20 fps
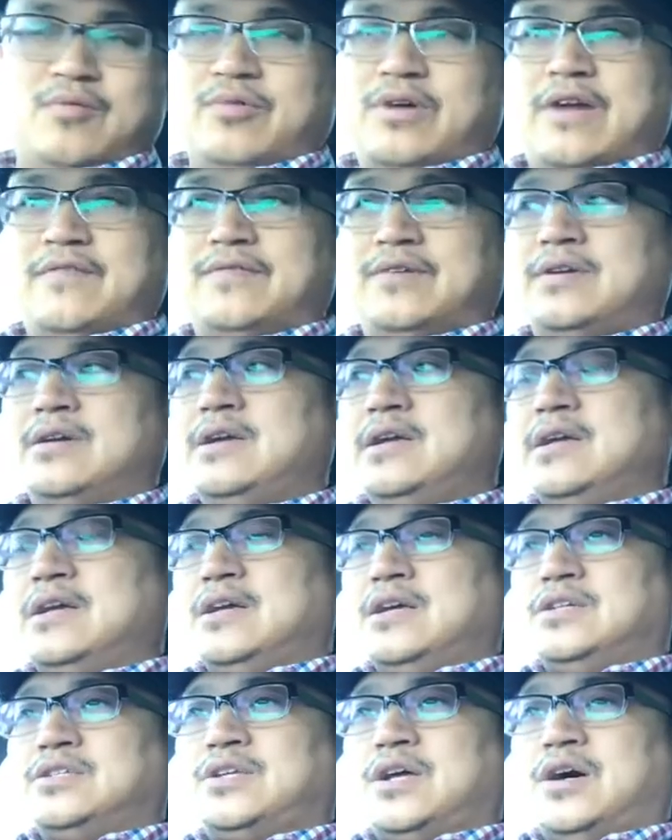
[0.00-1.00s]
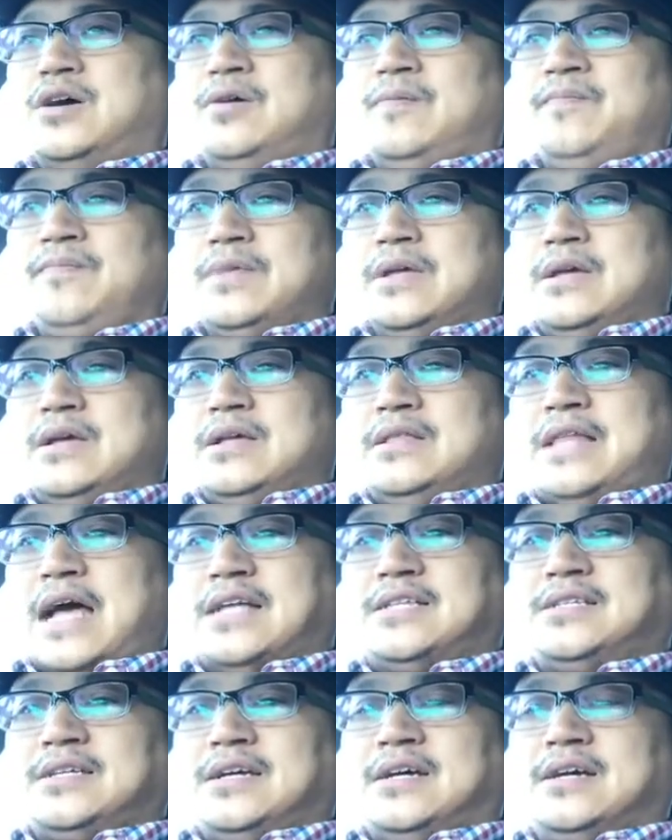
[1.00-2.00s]
whatever. So
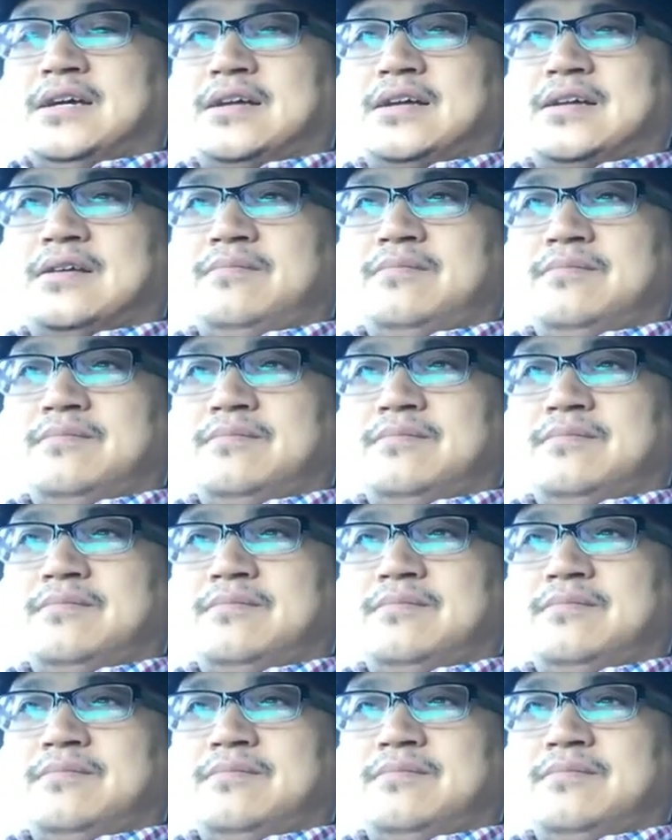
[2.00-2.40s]
that's a,